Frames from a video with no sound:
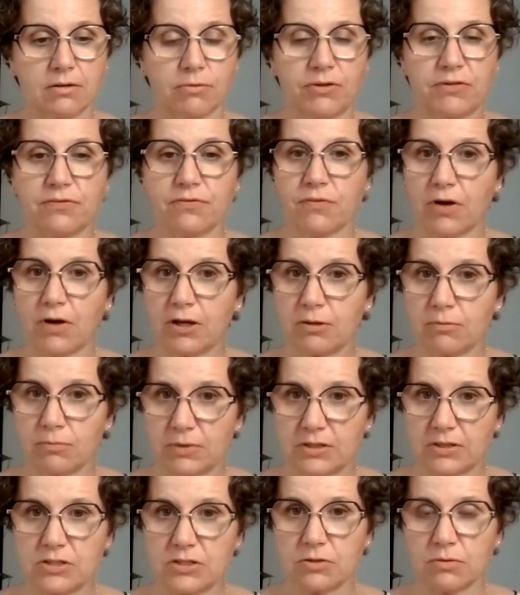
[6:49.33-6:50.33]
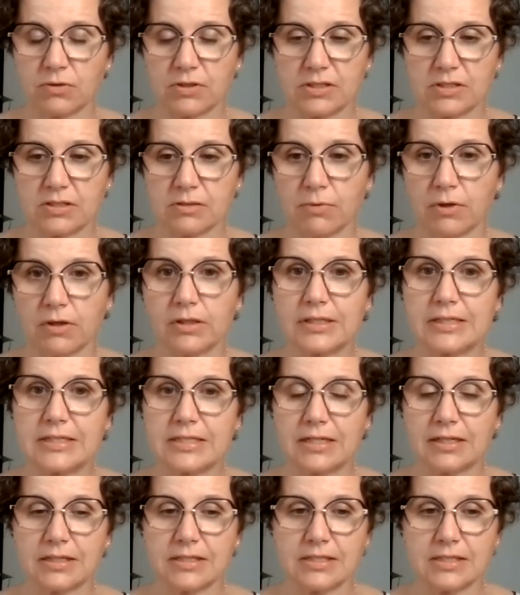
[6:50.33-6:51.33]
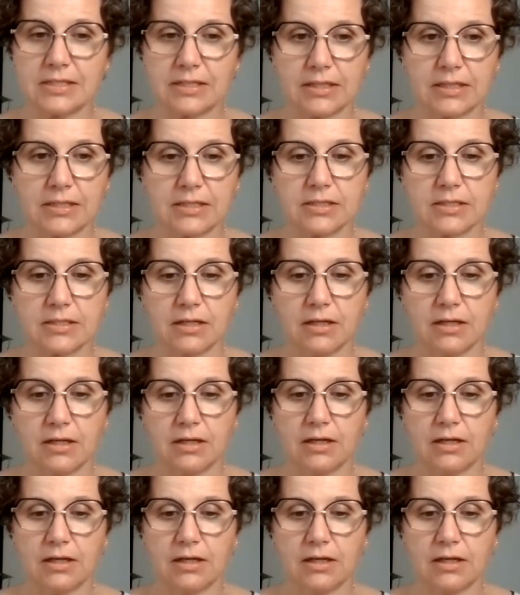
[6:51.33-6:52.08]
refinement to the small intestines,